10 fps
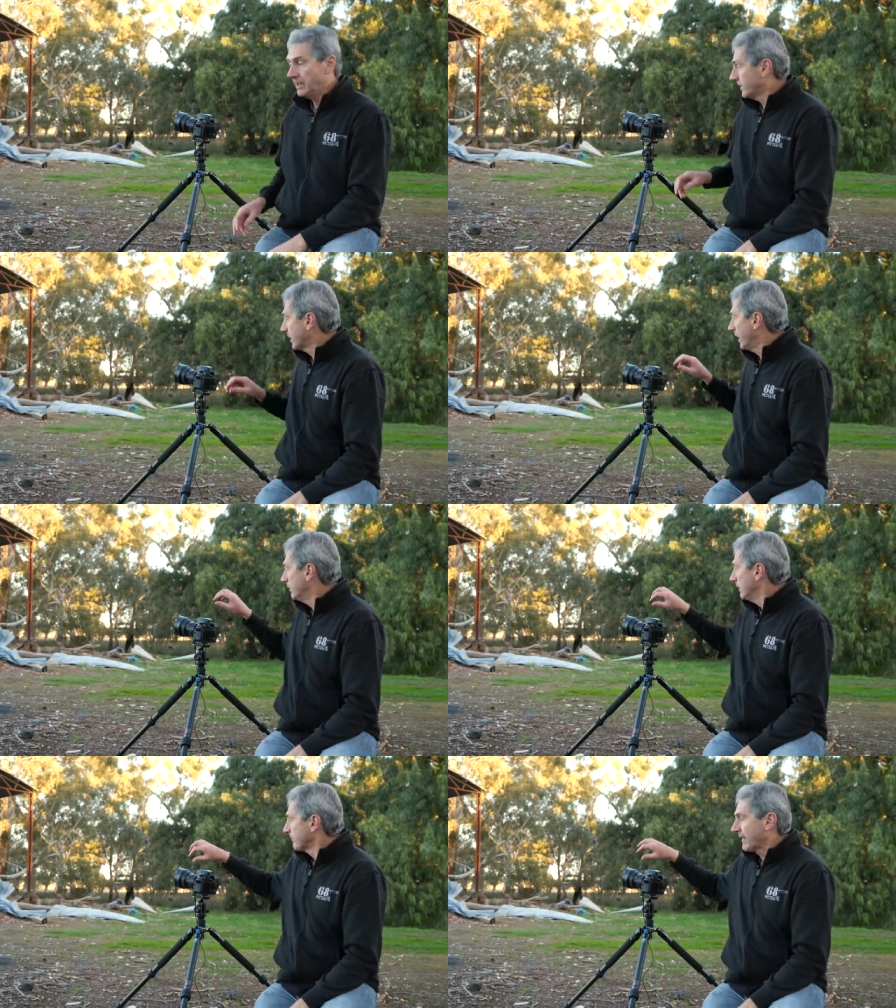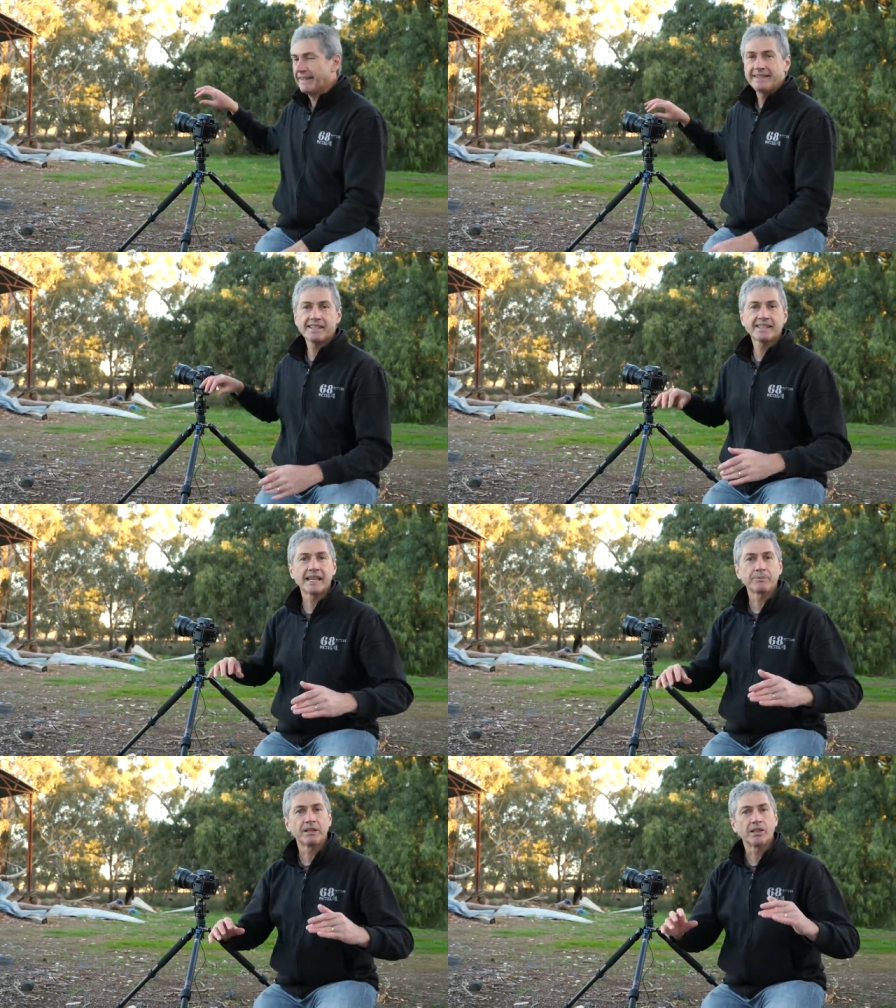So, and this is
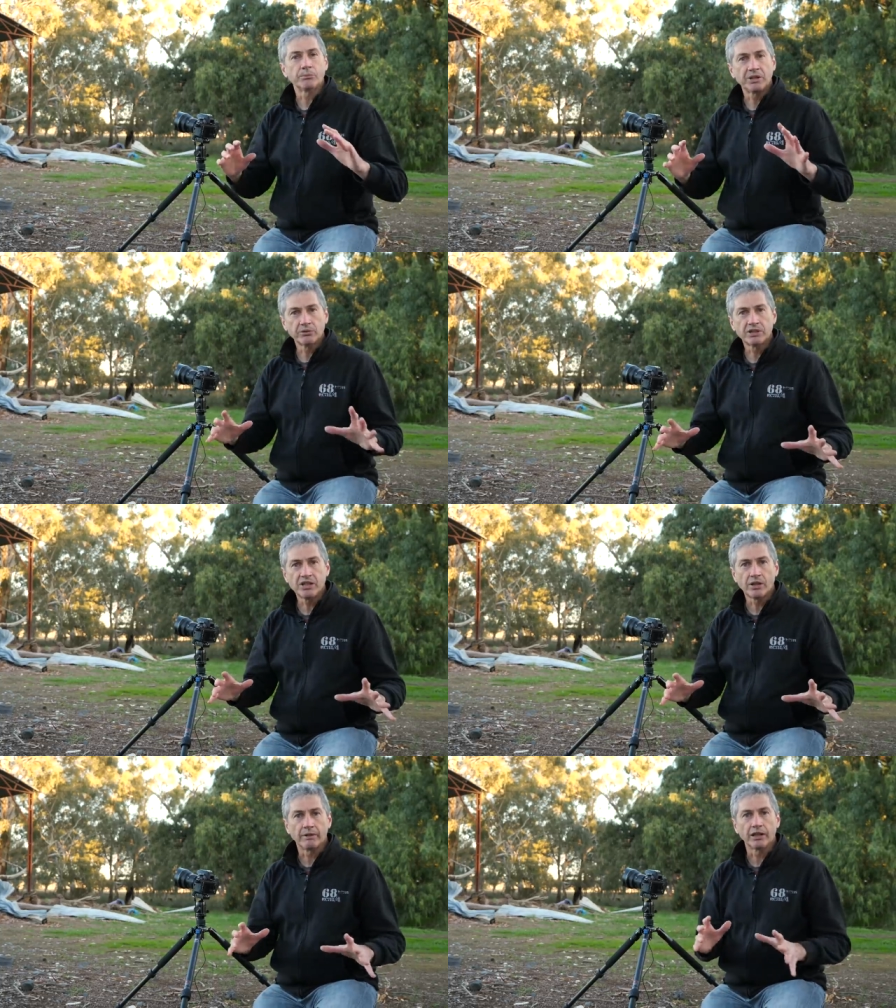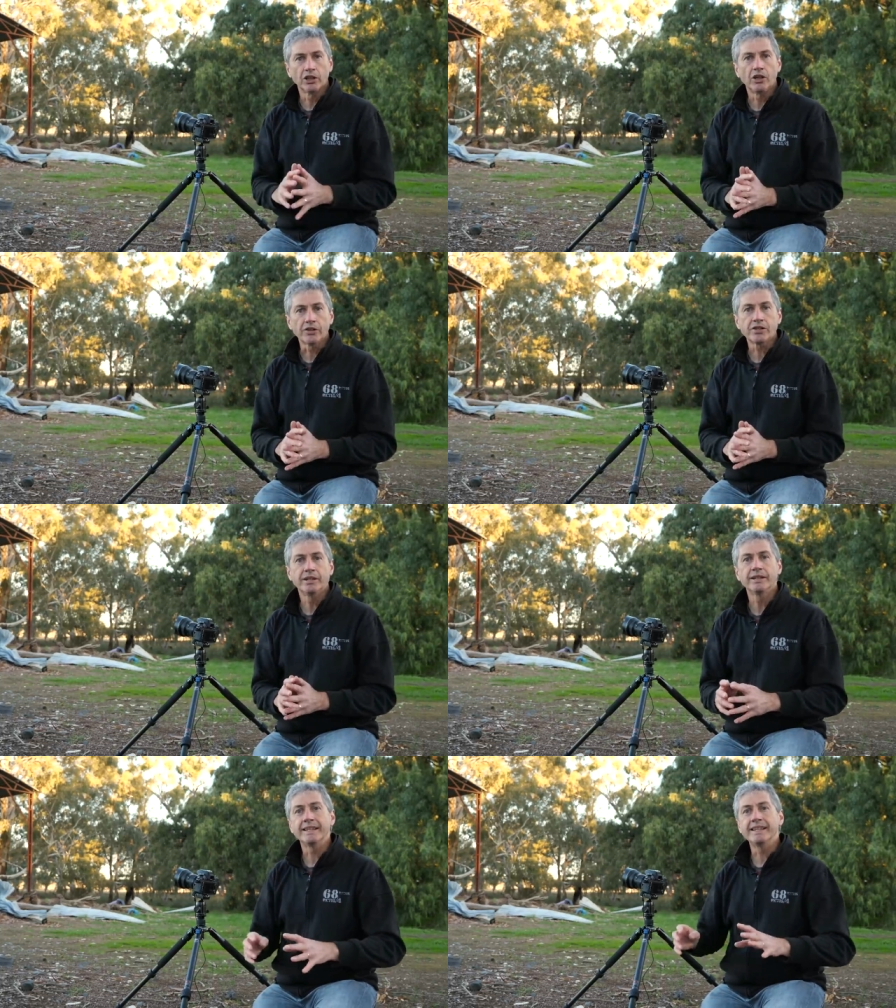something I'm guilty of a lot,
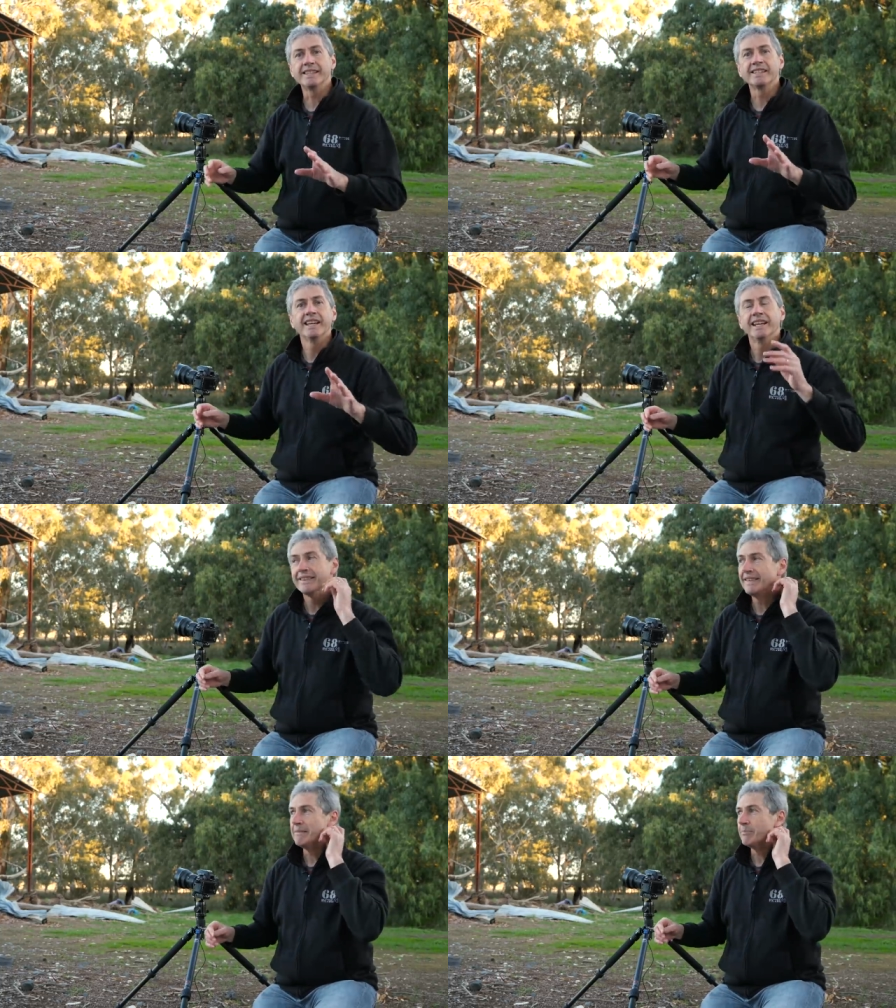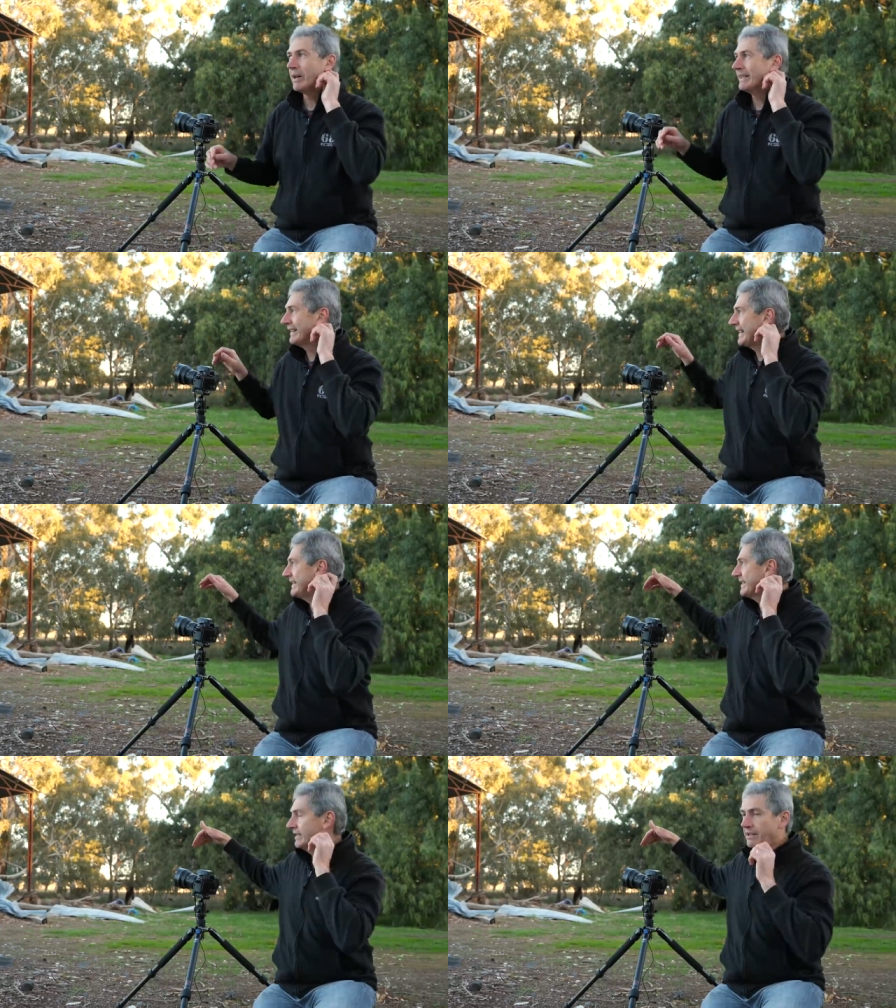is that my
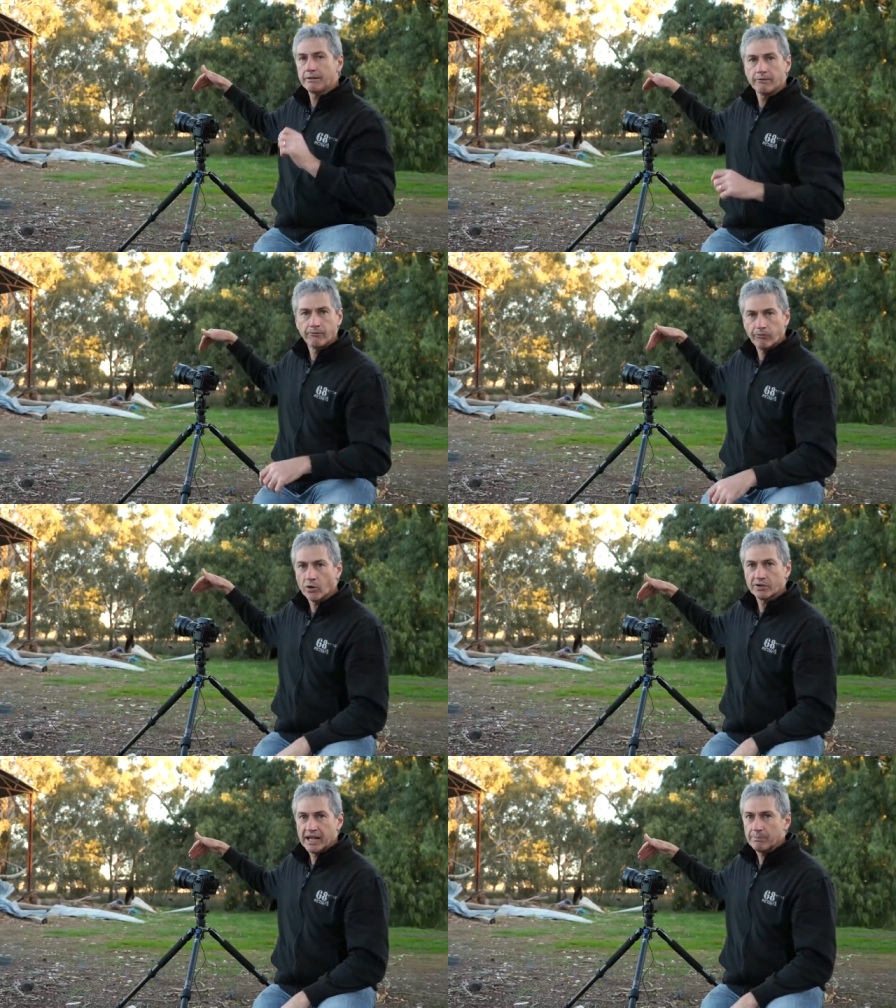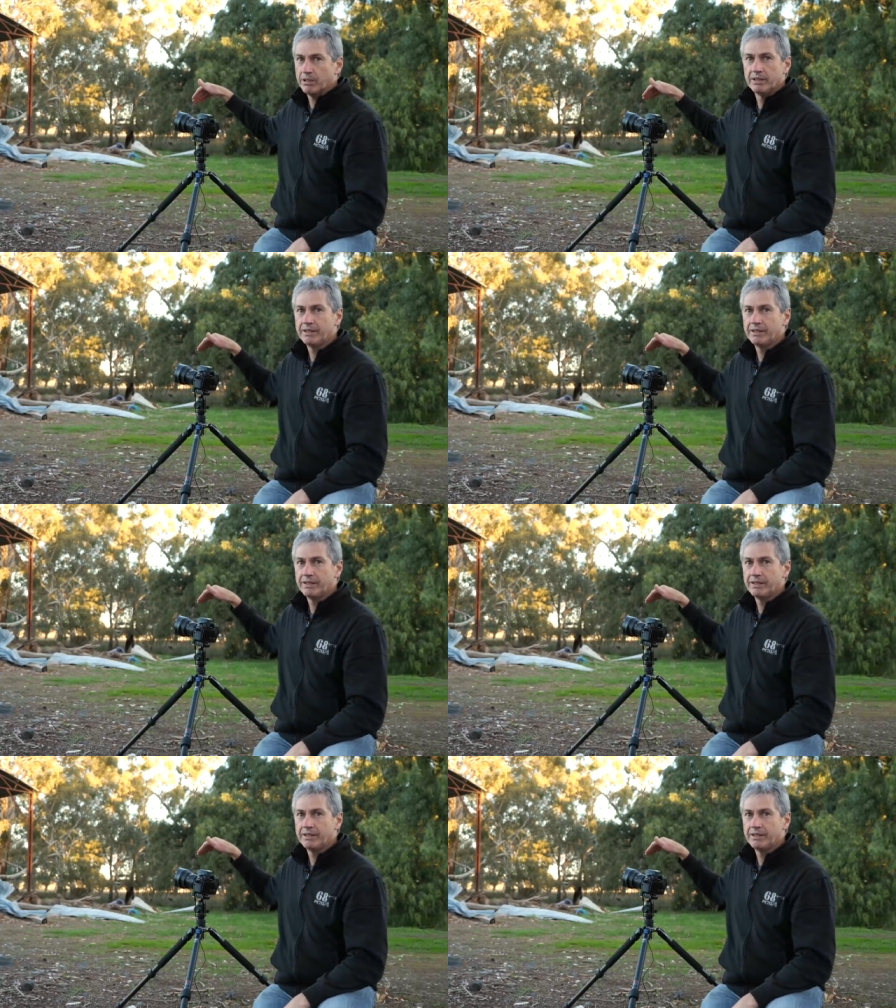lens fogs up.